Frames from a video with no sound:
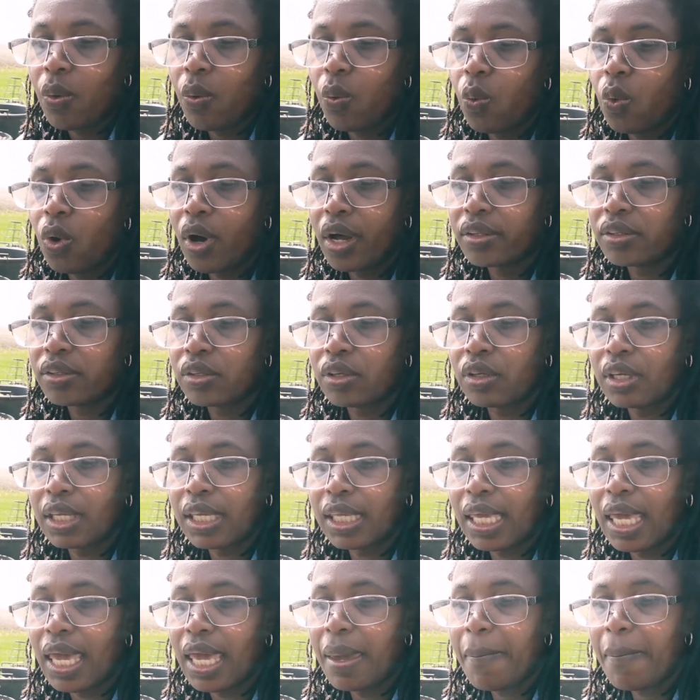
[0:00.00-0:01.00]
what
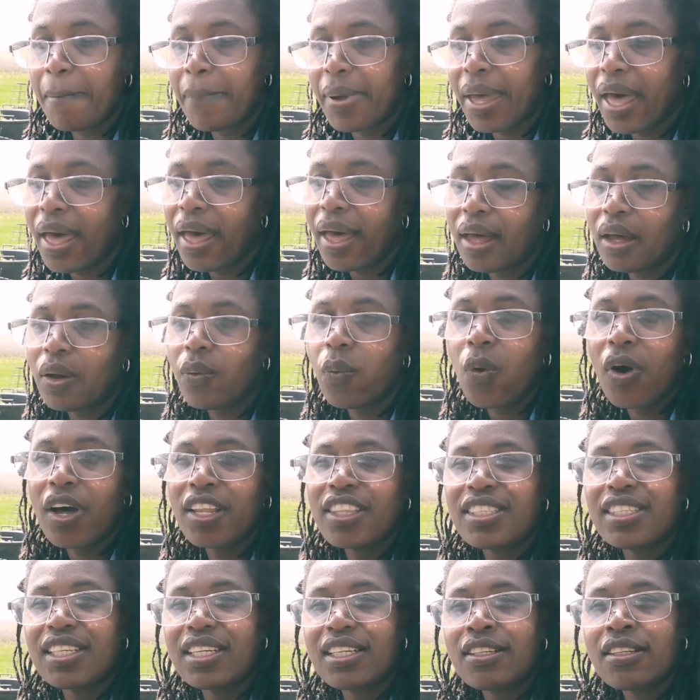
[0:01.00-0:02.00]
came back,
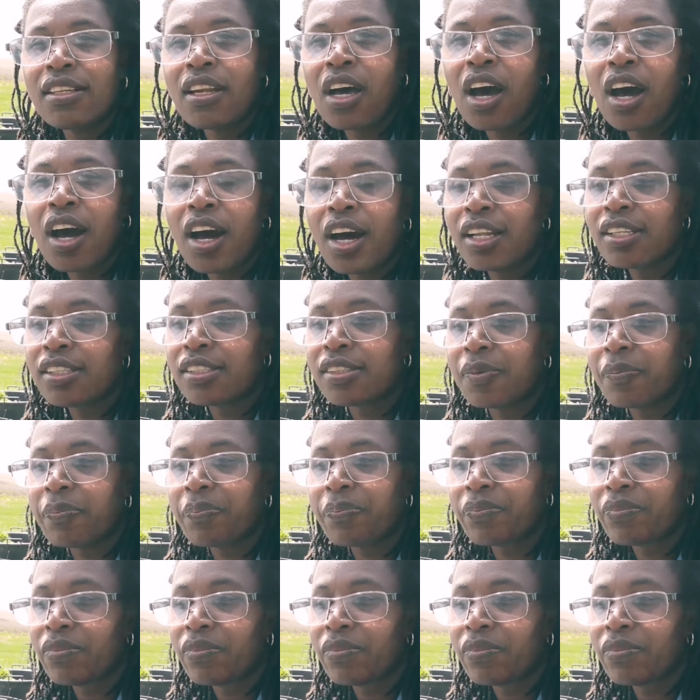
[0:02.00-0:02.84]
what did not.